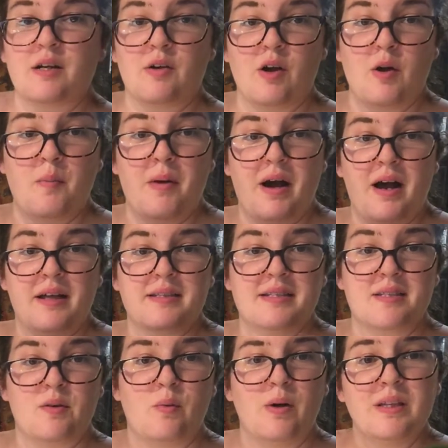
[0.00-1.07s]
grow pots.
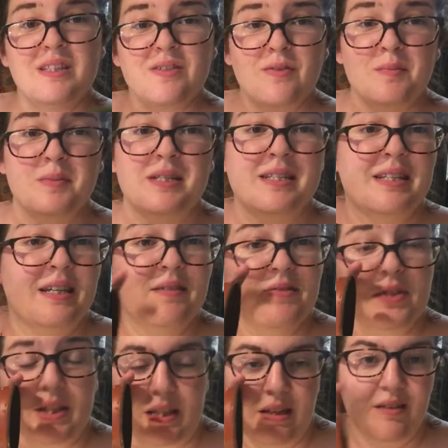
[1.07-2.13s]
The ones from
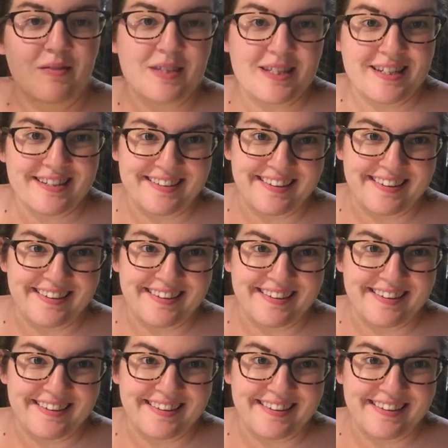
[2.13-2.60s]
Steve's Leaves